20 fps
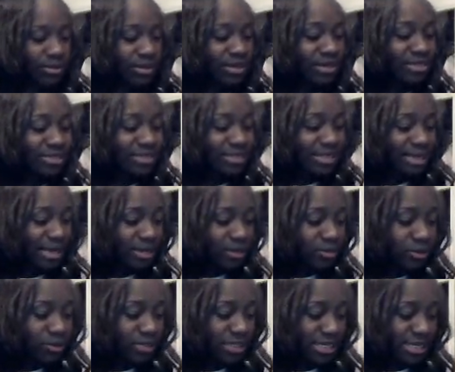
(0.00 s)
because it
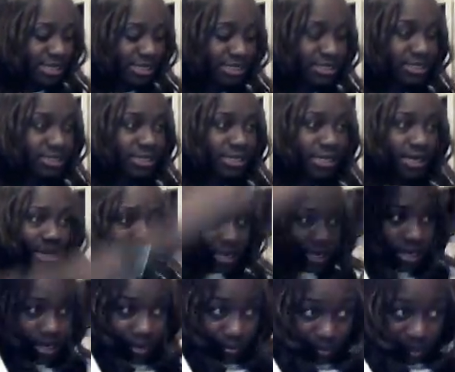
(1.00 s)
tangles easily,
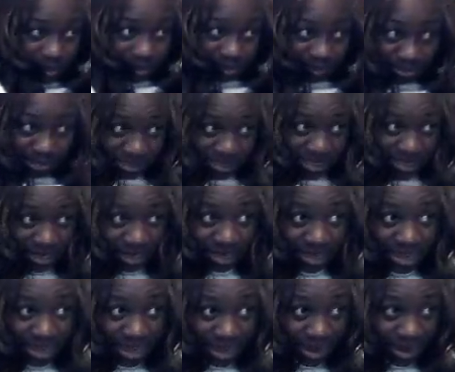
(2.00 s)
being
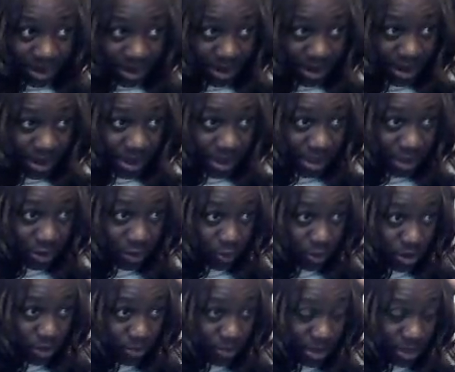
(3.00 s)
synthetic hair, and you
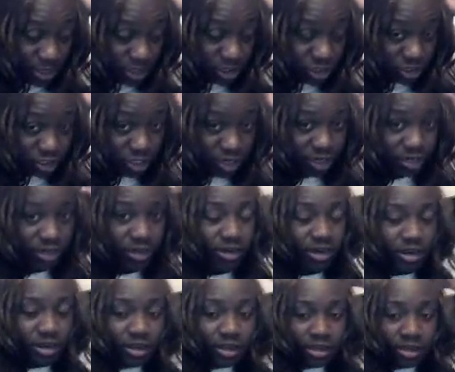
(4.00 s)
want to make sure
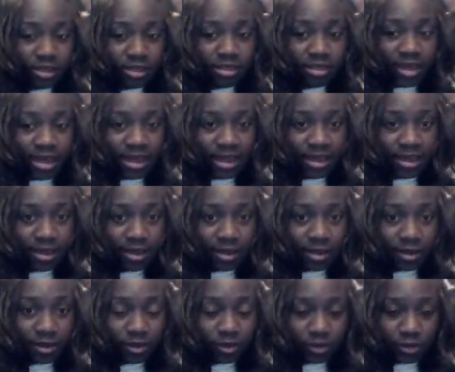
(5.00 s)
that
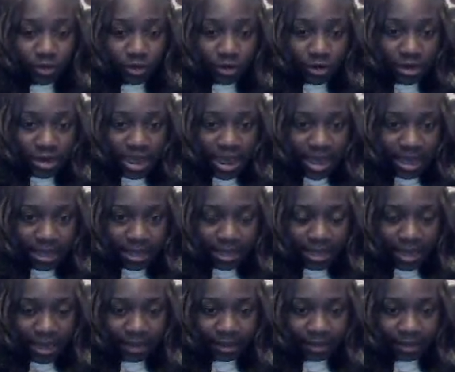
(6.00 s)
you're not